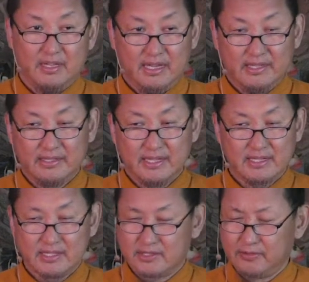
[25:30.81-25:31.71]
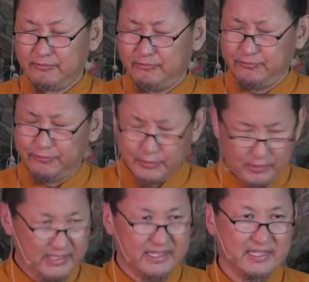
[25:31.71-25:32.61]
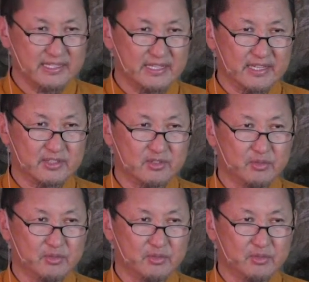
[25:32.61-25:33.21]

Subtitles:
And then he's fully interested